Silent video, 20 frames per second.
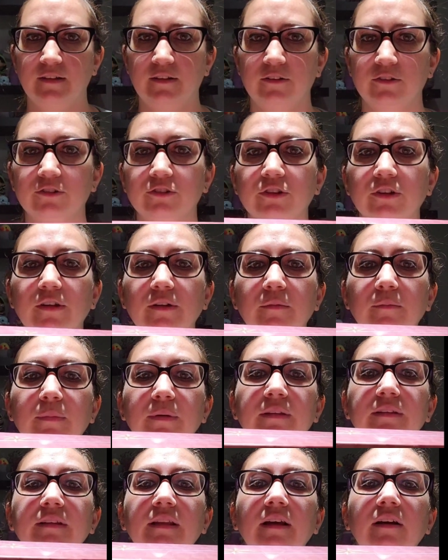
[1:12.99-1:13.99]
I'll show you a
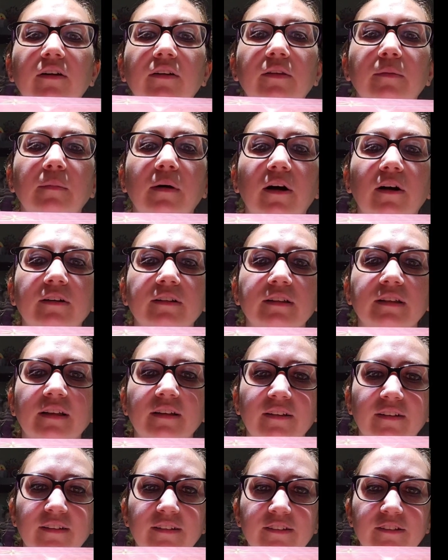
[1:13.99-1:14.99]
big thing on the box.
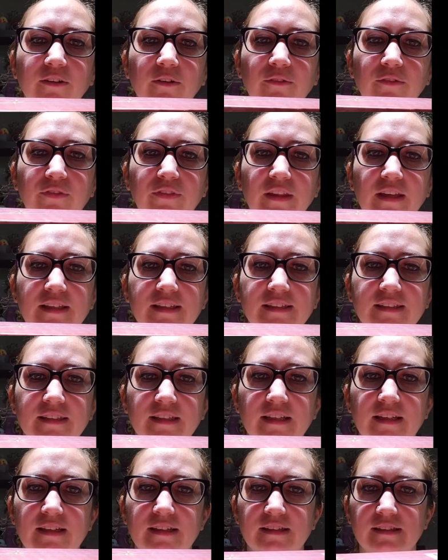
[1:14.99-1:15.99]
So this
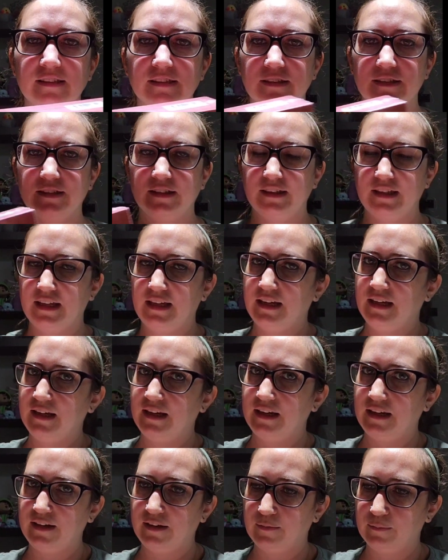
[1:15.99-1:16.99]
is
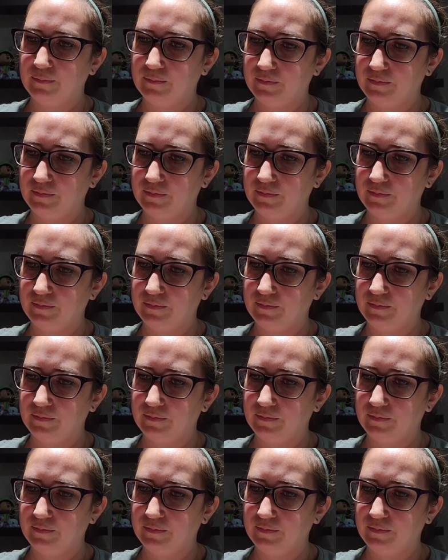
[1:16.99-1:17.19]
the